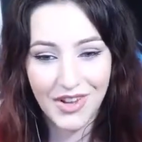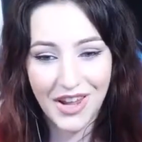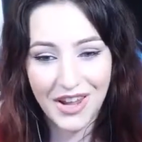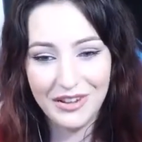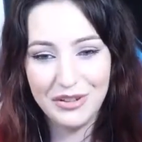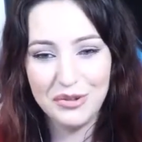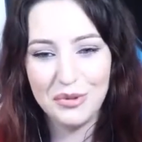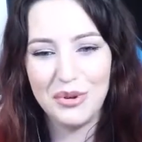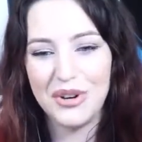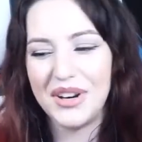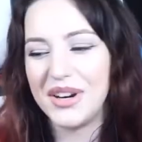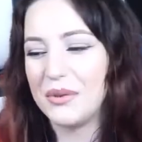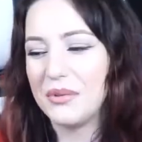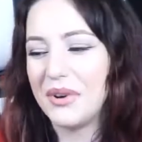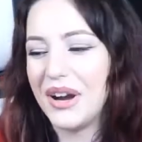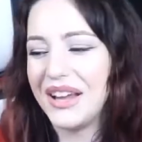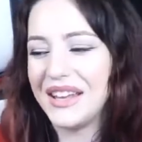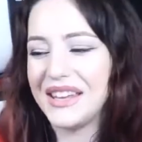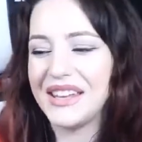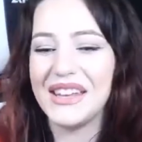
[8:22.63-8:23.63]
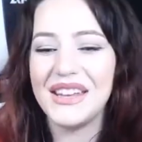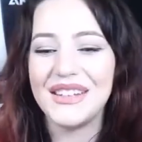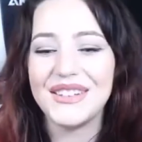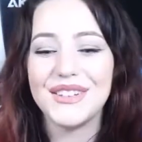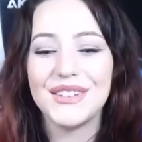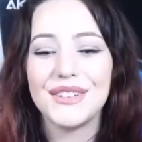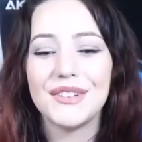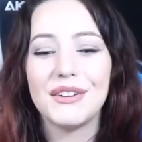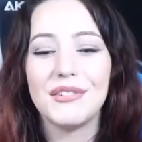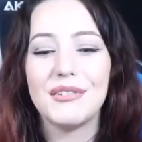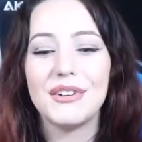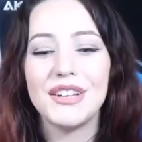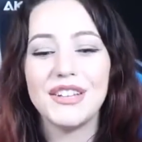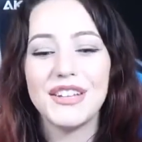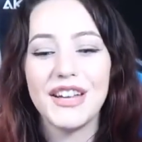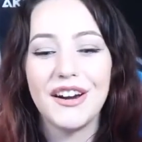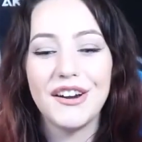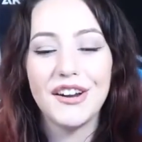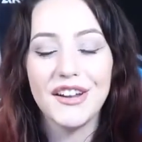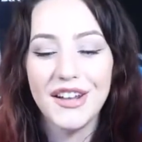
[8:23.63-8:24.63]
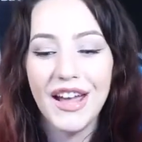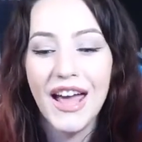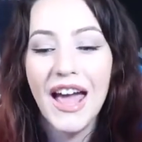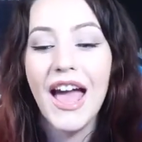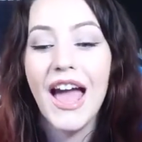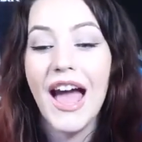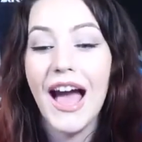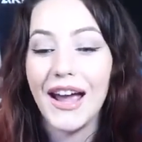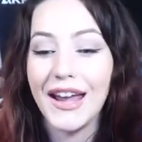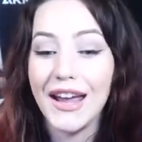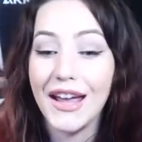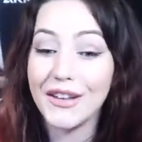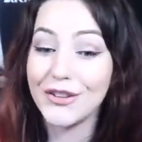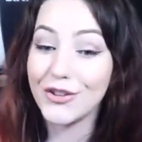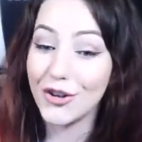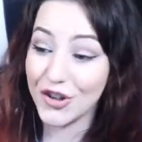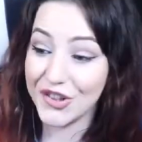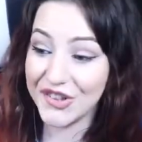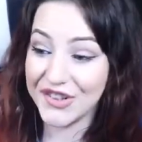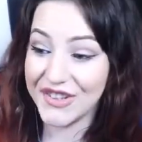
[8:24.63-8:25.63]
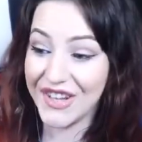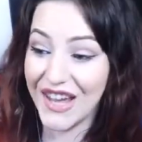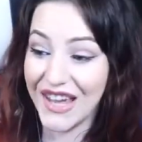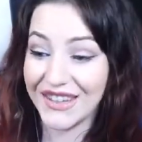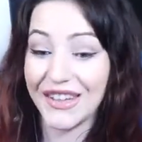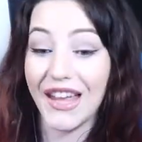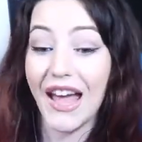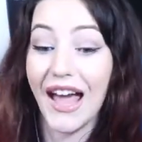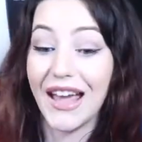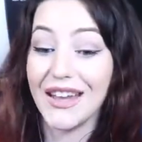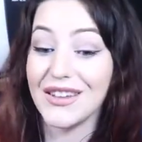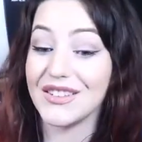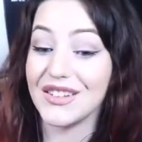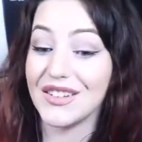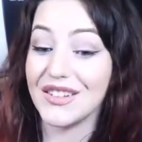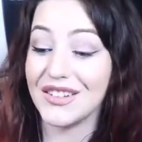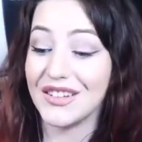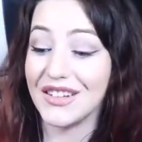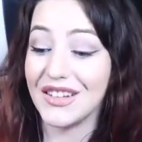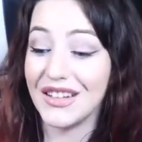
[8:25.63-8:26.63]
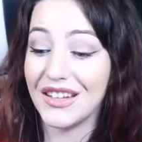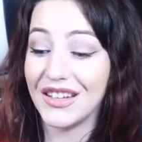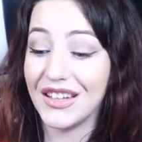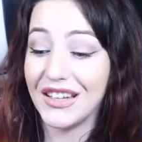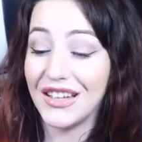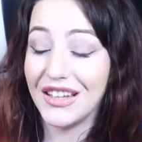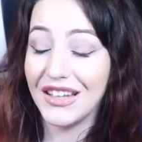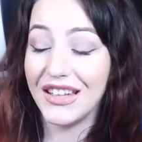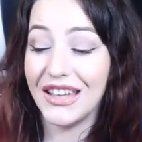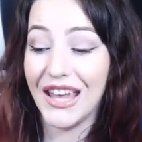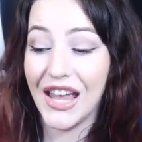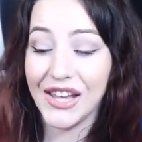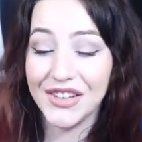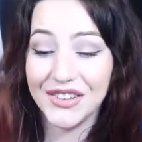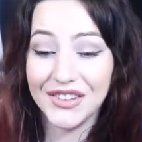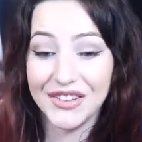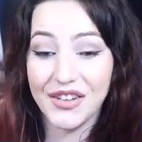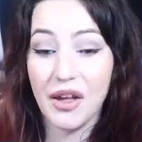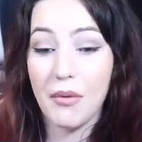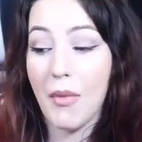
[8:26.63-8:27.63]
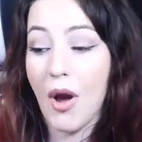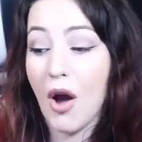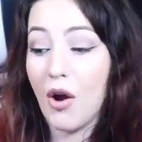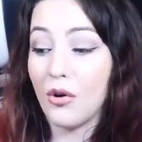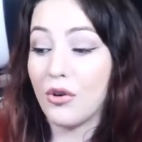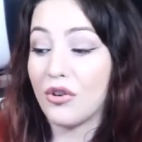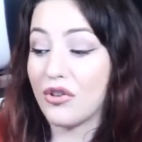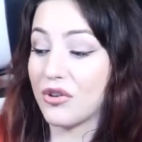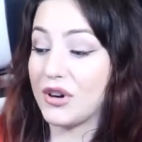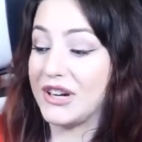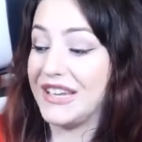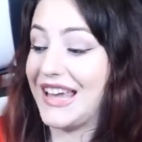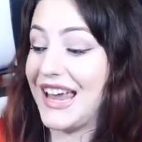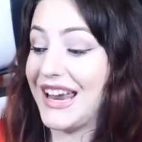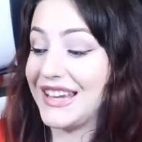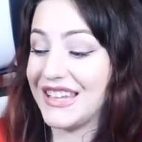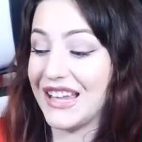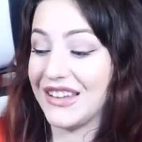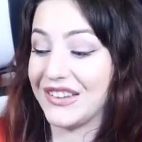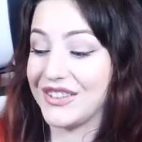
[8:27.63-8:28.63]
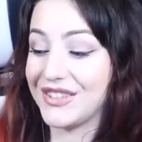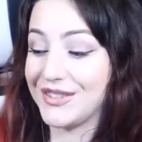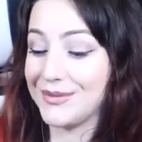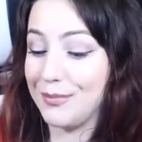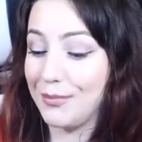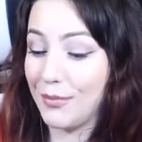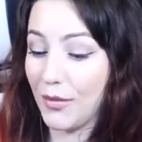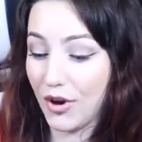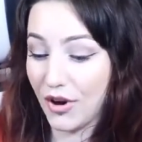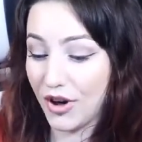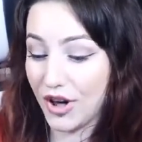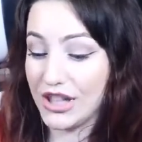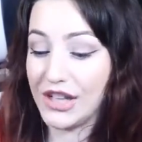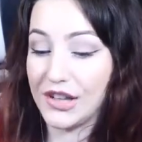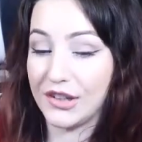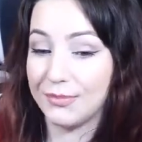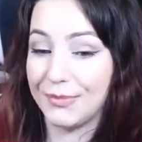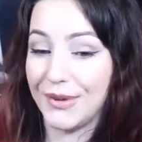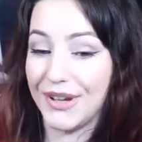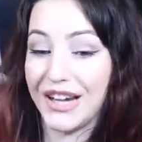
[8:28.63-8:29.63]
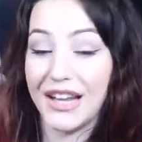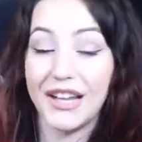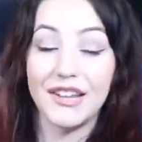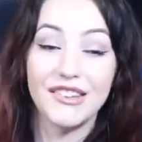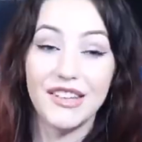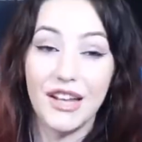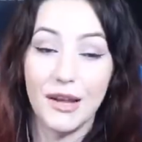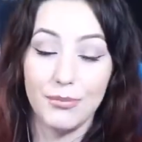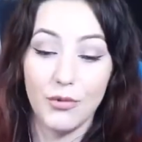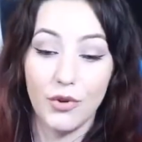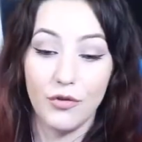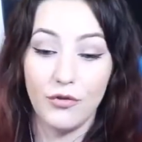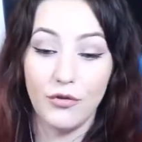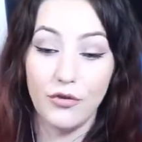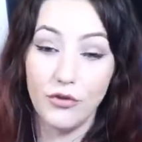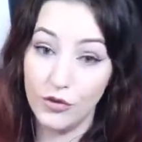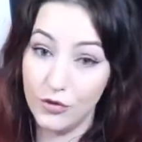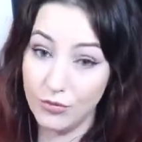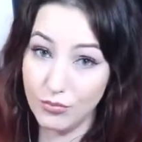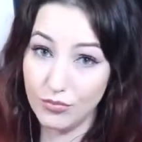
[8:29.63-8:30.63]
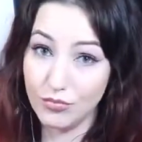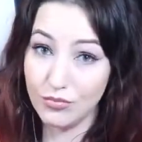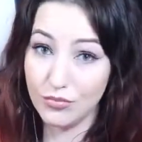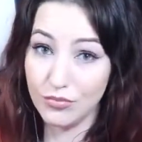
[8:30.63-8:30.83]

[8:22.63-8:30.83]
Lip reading: I swear, why he's so retarded? I understand Aizen can somehow create a smart espada except of